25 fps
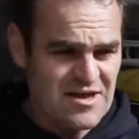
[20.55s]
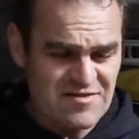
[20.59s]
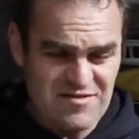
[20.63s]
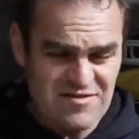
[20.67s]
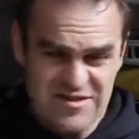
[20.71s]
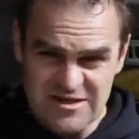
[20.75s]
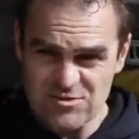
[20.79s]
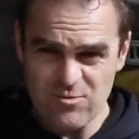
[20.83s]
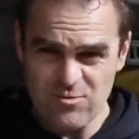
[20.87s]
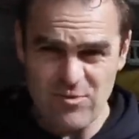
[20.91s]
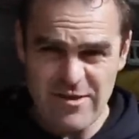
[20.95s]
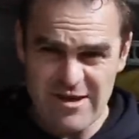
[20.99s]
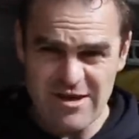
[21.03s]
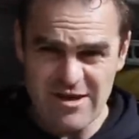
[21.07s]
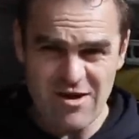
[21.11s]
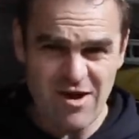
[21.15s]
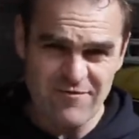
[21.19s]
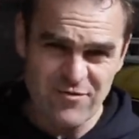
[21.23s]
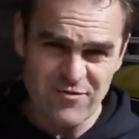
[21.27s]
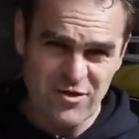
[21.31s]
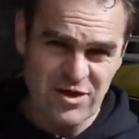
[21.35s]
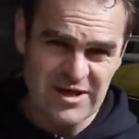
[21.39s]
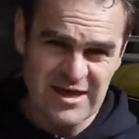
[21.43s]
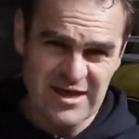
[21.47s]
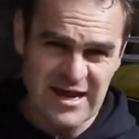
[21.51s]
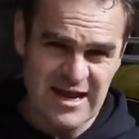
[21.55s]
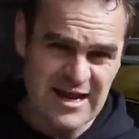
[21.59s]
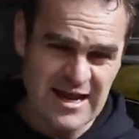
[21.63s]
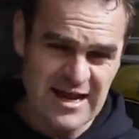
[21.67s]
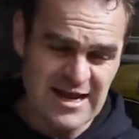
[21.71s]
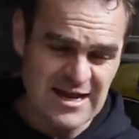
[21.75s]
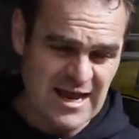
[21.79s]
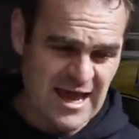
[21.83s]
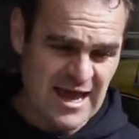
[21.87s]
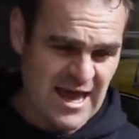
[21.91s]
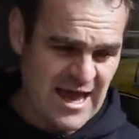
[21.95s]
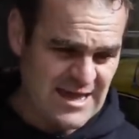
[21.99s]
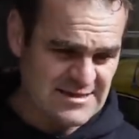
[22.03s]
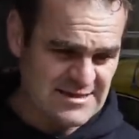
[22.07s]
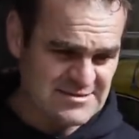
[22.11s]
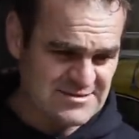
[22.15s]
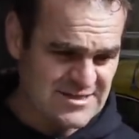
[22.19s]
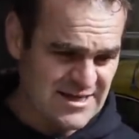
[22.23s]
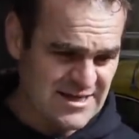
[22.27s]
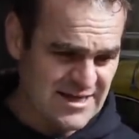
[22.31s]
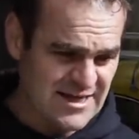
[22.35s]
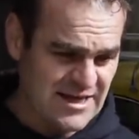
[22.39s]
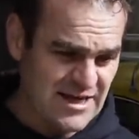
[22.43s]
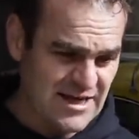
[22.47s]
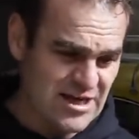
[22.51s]
This week I've got to get in
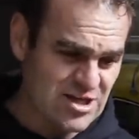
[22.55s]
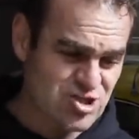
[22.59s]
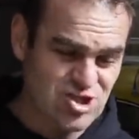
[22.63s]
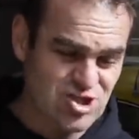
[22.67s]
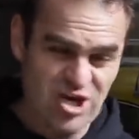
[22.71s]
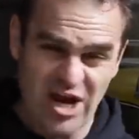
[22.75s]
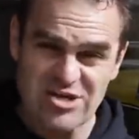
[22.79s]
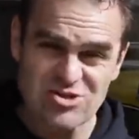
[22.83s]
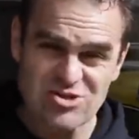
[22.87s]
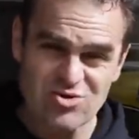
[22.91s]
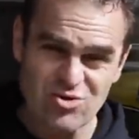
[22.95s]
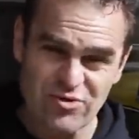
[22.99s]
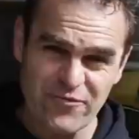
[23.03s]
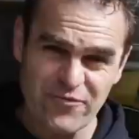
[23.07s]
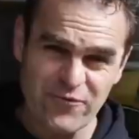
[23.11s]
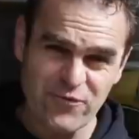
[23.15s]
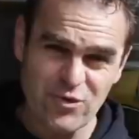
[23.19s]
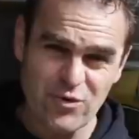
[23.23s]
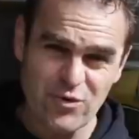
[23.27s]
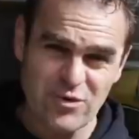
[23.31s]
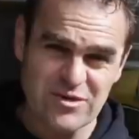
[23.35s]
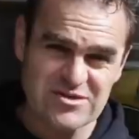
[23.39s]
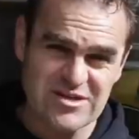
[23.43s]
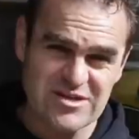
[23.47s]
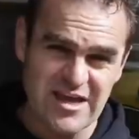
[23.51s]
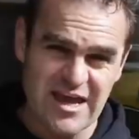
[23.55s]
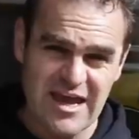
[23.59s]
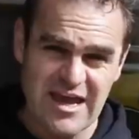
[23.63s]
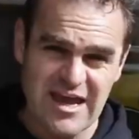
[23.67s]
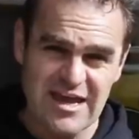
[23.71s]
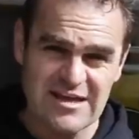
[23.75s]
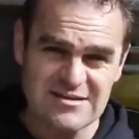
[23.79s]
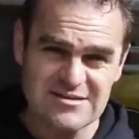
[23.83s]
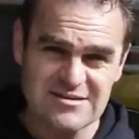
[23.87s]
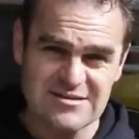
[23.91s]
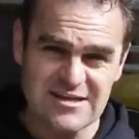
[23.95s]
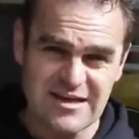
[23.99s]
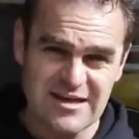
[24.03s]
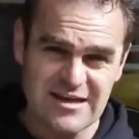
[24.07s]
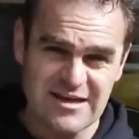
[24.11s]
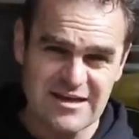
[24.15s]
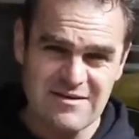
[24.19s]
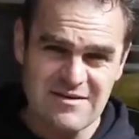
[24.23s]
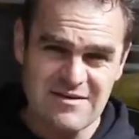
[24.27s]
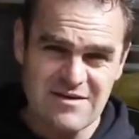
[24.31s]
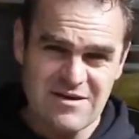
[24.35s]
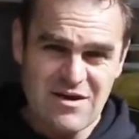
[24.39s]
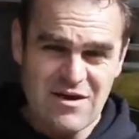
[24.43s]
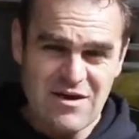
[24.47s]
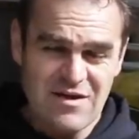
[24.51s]
and change all the fluids, and
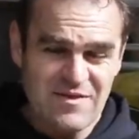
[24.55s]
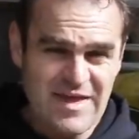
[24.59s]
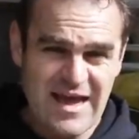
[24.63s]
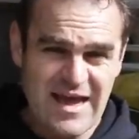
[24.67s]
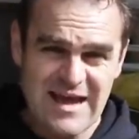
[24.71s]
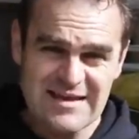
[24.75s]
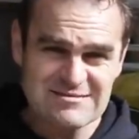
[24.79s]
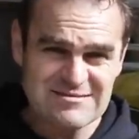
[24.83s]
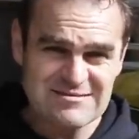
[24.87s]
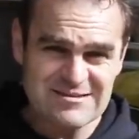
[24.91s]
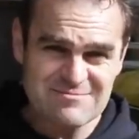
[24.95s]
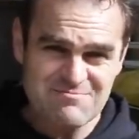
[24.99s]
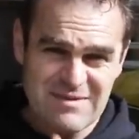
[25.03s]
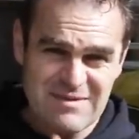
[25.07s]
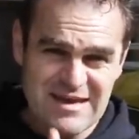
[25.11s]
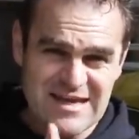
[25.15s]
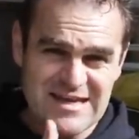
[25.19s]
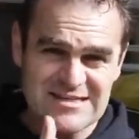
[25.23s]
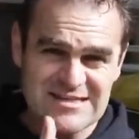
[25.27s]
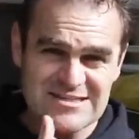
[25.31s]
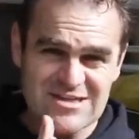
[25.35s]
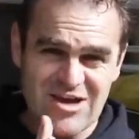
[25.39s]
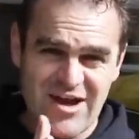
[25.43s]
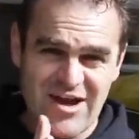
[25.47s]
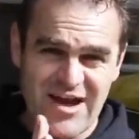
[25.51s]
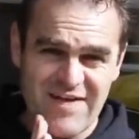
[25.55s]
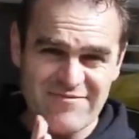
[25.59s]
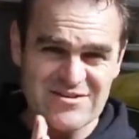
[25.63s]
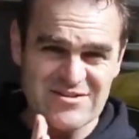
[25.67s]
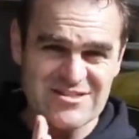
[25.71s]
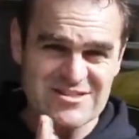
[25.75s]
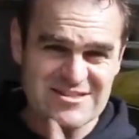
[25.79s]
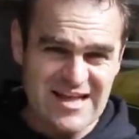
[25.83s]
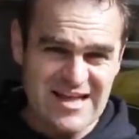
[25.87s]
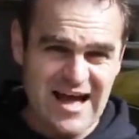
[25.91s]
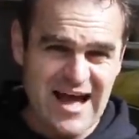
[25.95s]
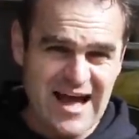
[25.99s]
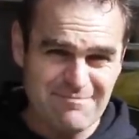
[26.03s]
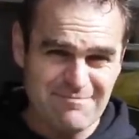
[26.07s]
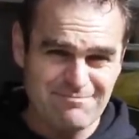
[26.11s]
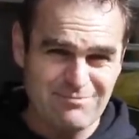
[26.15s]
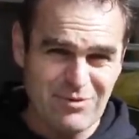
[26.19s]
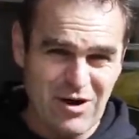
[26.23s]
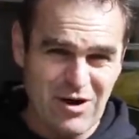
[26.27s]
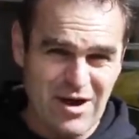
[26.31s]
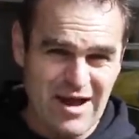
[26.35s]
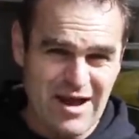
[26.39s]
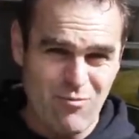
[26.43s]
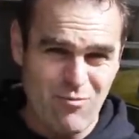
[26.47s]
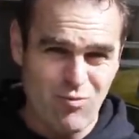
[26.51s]
that means I have to start
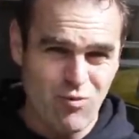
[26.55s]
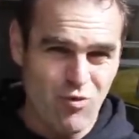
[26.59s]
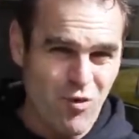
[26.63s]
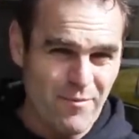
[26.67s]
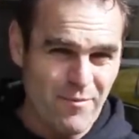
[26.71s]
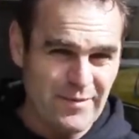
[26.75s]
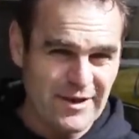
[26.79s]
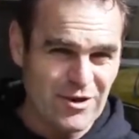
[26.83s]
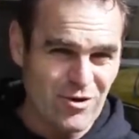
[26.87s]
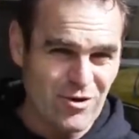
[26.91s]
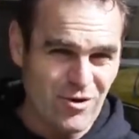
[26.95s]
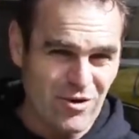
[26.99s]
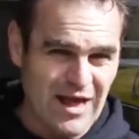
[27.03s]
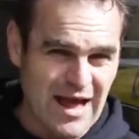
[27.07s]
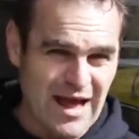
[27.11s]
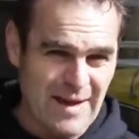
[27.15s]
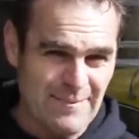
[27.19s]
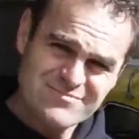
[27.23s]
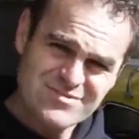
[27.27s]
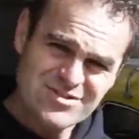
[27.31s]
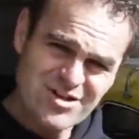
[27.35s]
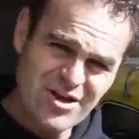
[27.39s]
by warming it all up.